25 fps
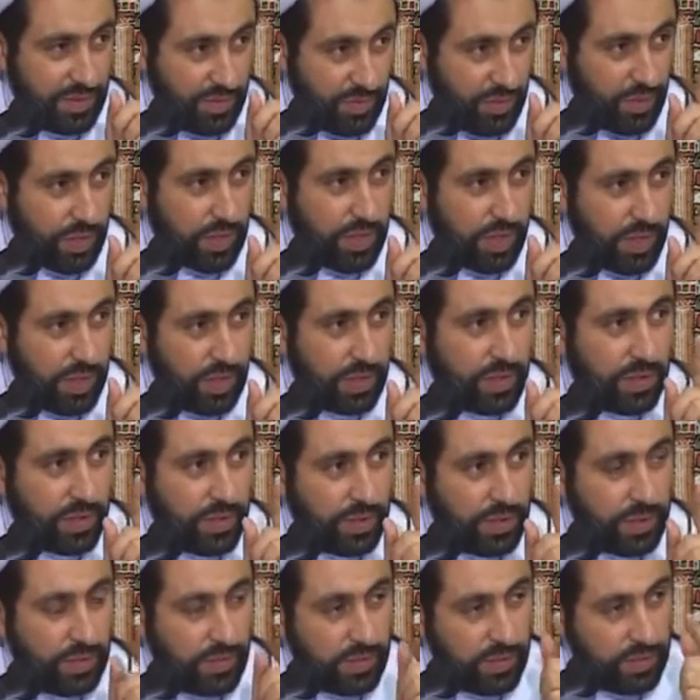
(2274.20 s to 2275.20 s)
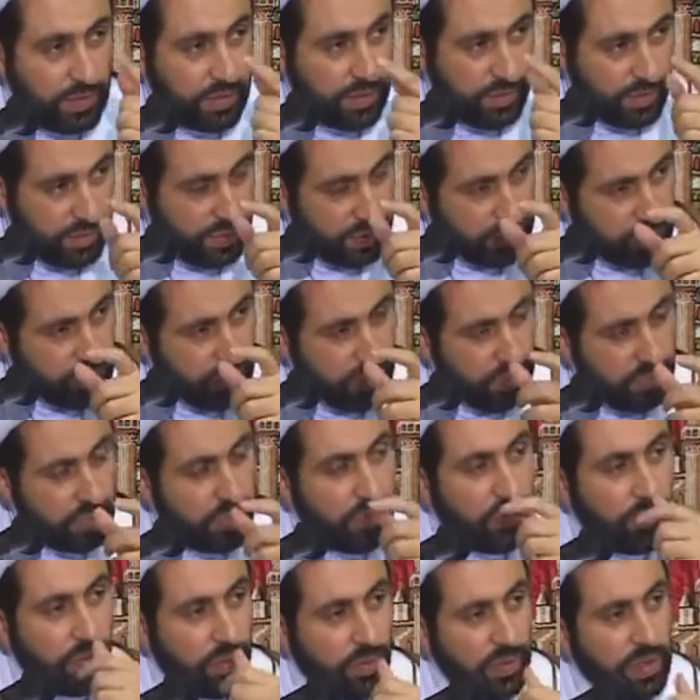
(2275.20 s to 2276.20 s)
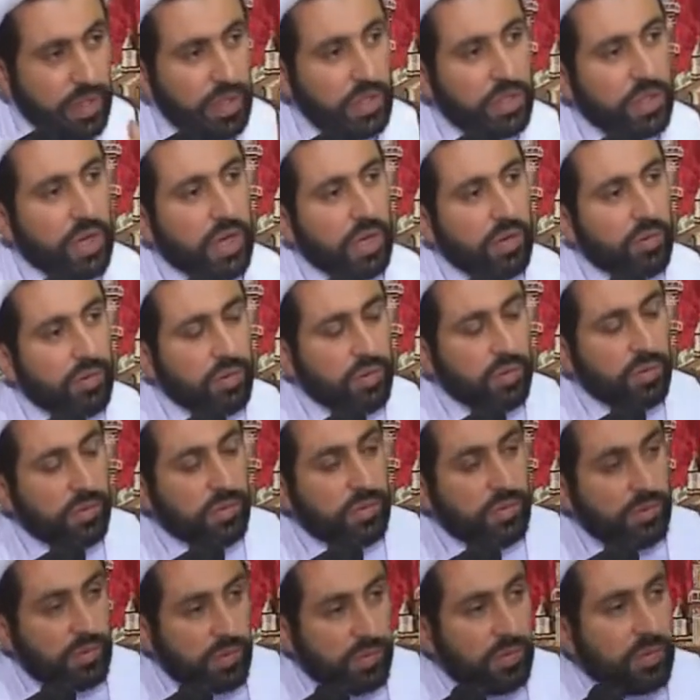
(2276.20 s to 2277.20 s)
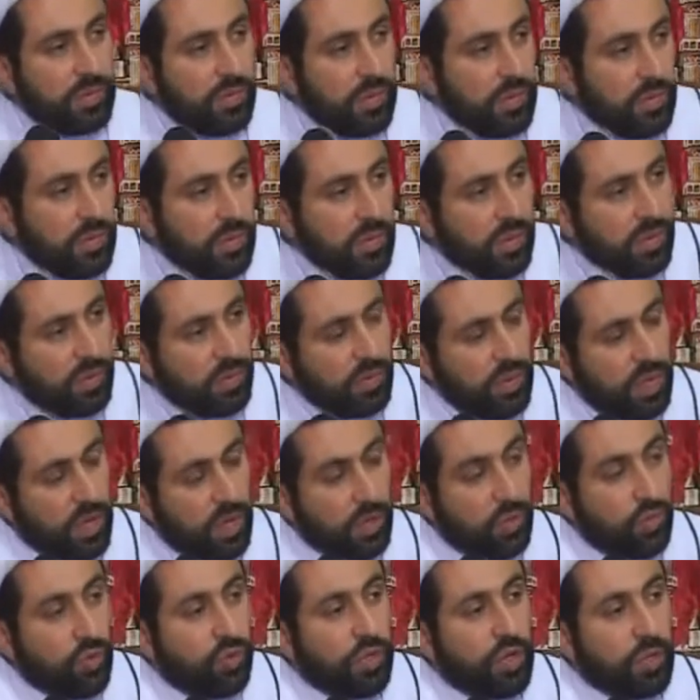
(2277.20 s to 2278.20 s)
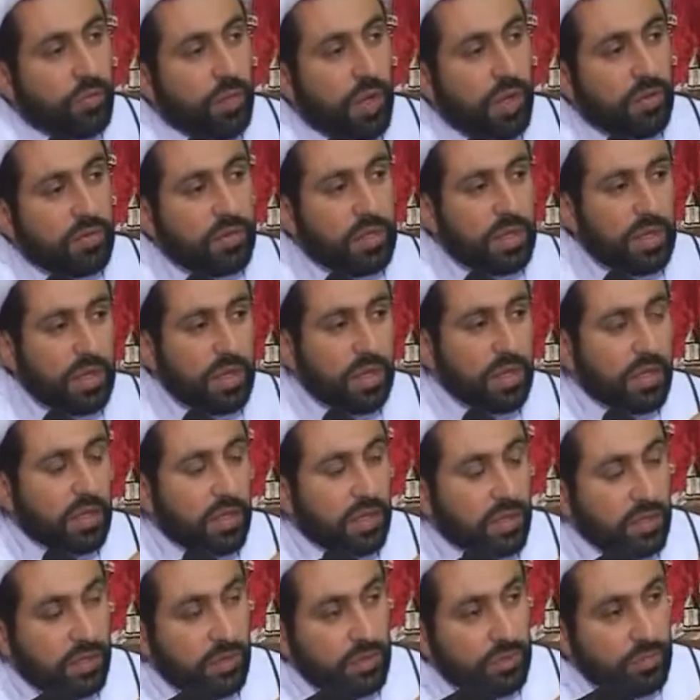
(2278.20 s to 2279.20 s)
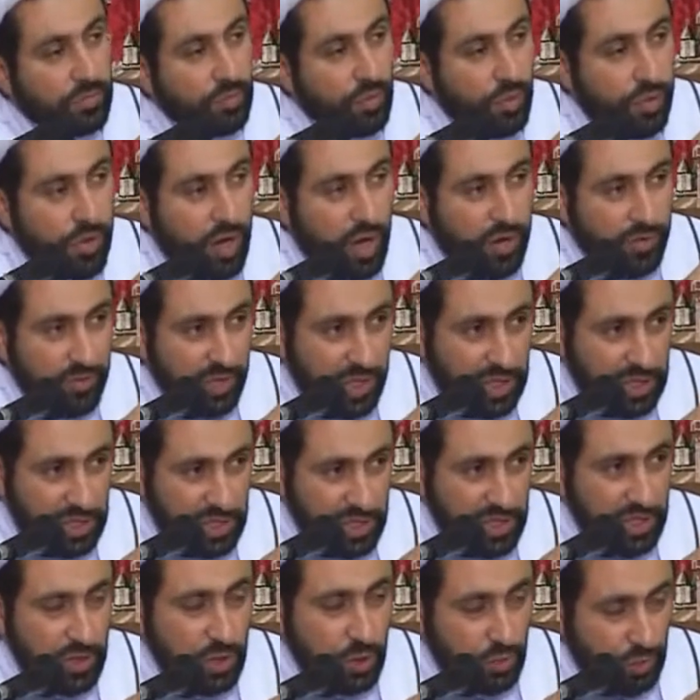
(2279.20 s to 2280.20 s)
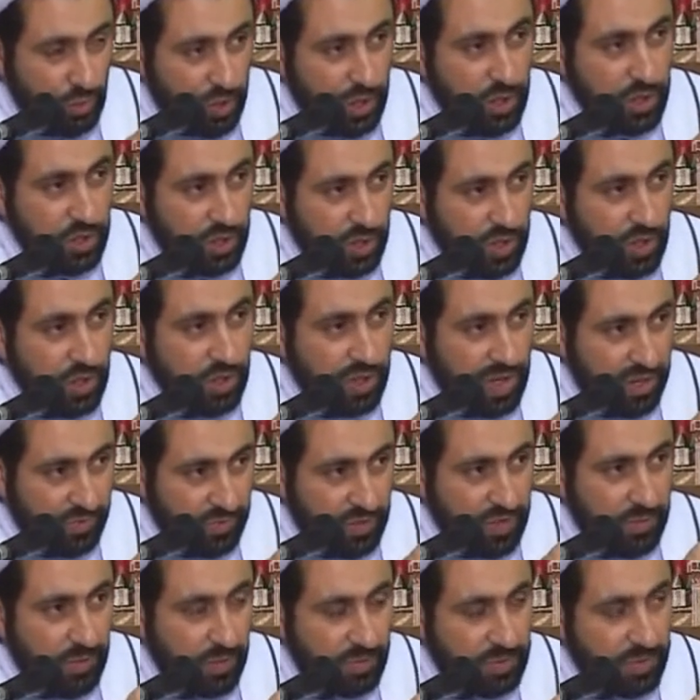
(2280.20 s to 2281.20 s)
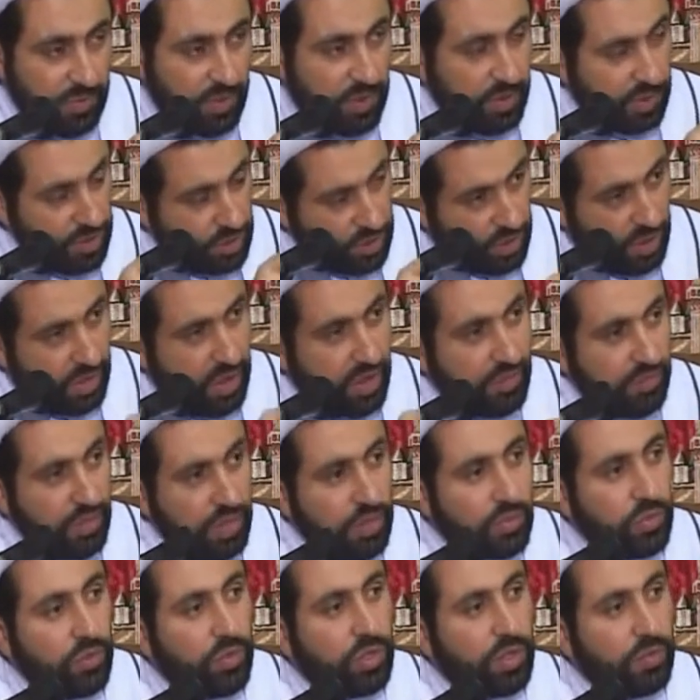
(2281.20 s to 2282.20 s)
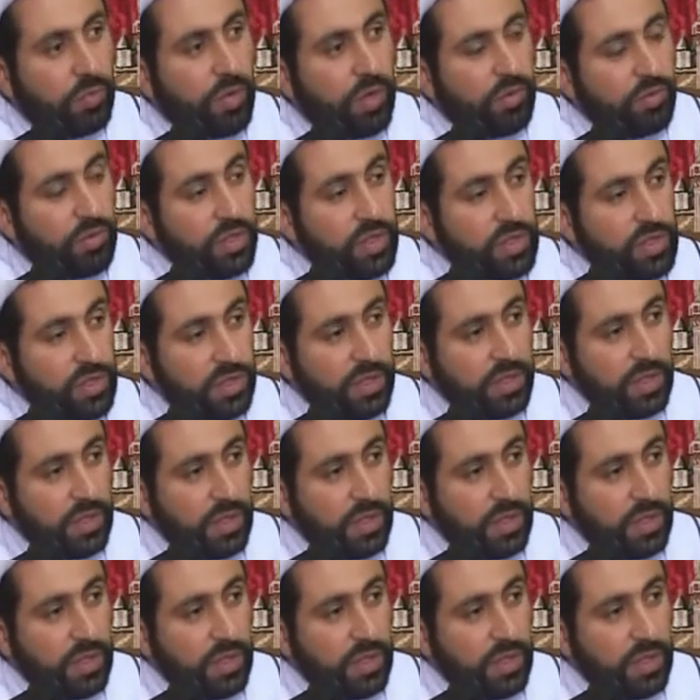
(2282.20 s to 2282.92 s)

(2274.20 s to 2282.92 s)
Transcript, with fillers: Okay? So inshallah, when I talk about the moral religious situation after Imam Zaman, inshallah I will talk about this.